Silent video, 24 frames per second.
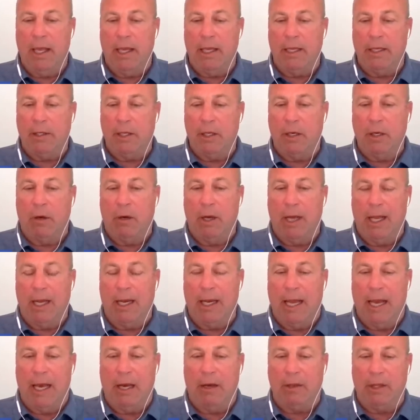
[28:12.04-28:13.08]
and, you know,
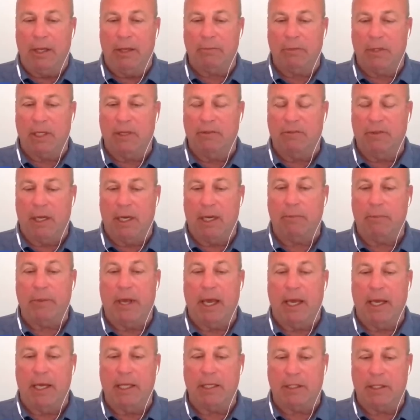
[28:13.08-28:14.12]
allow them to develop
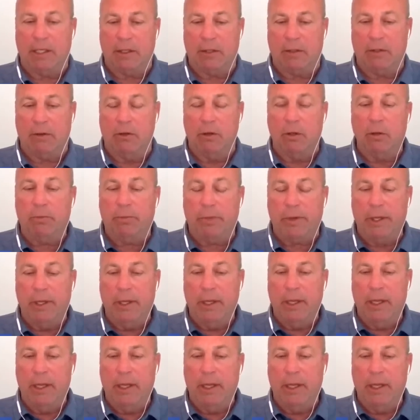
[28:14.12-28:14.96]
as a group.